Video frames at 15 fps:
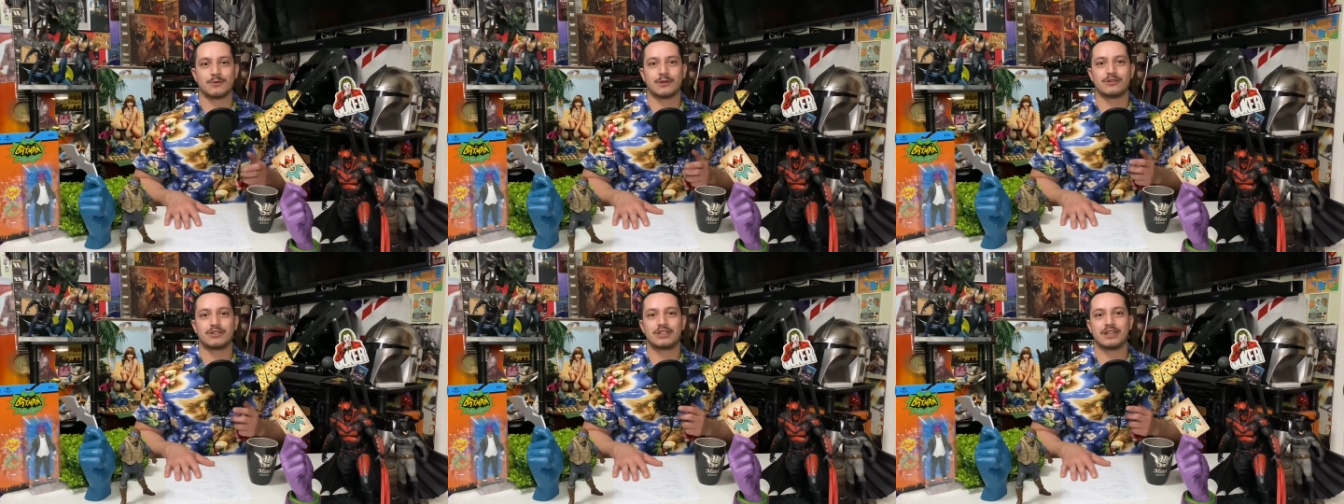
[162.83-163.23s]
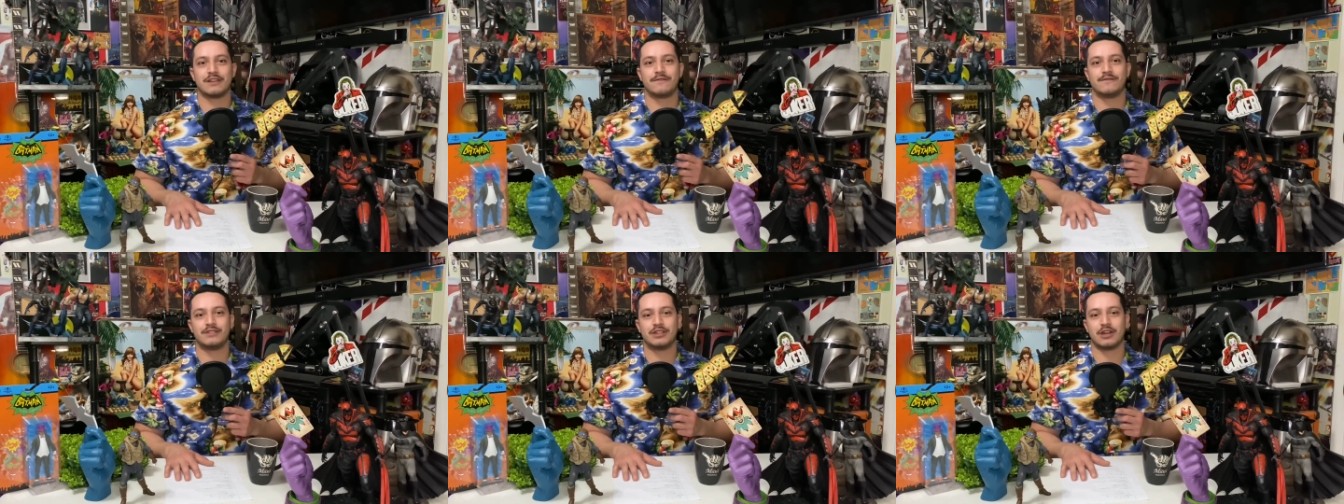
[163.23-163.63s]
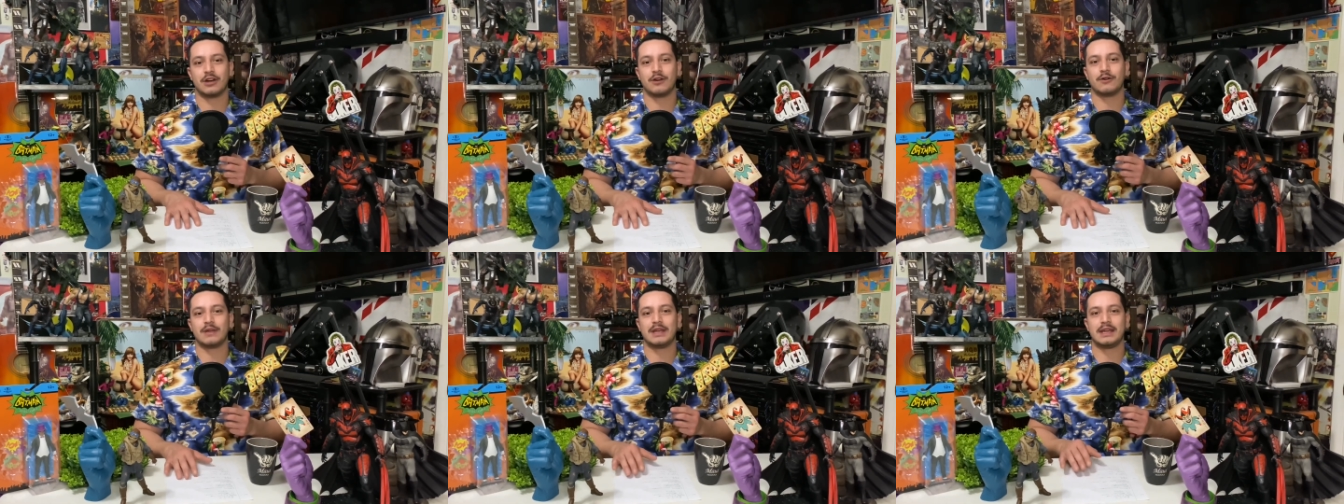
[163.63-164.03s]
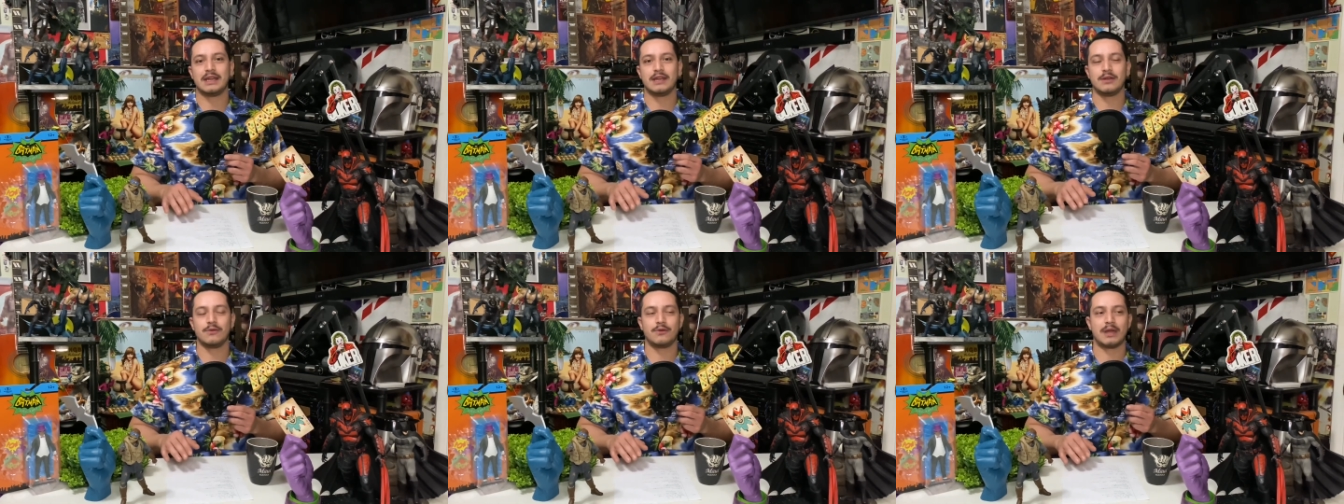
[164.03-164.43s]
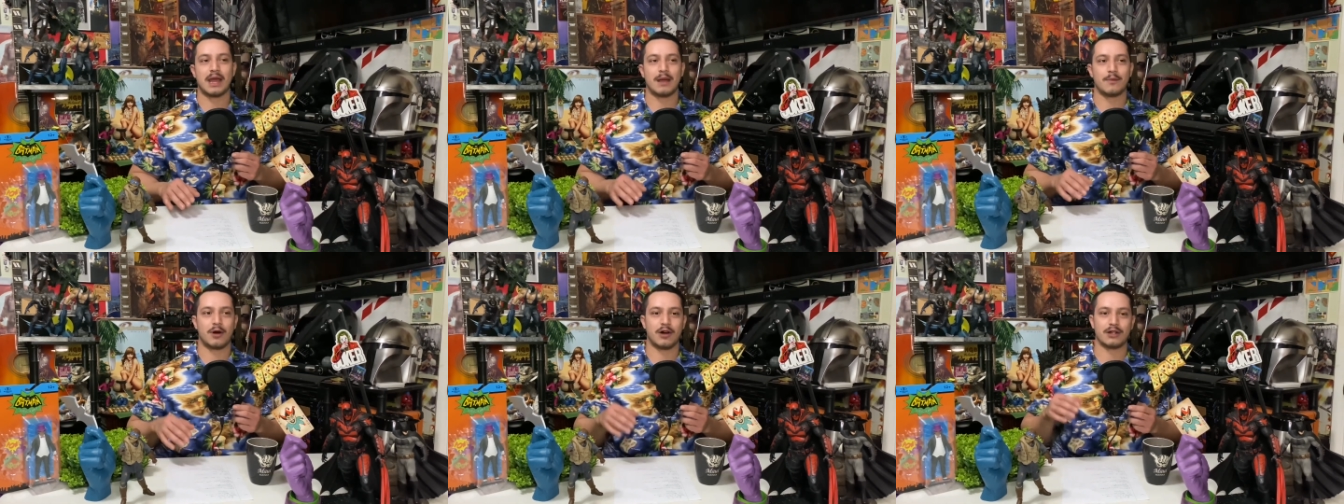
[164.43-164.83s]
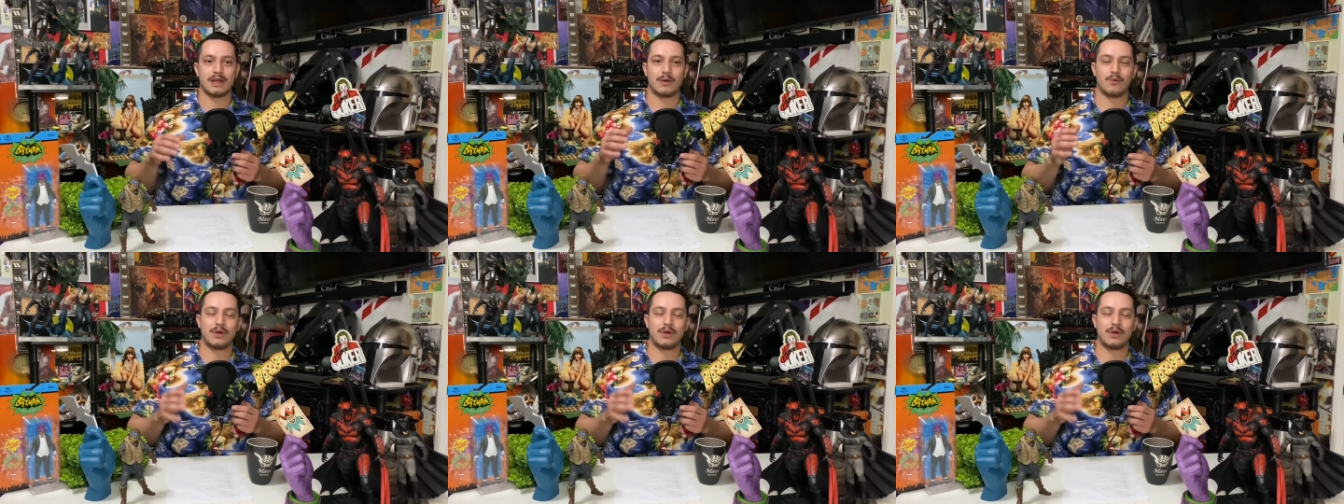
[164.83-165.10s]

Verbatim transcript: Real Shift Joe, he came on and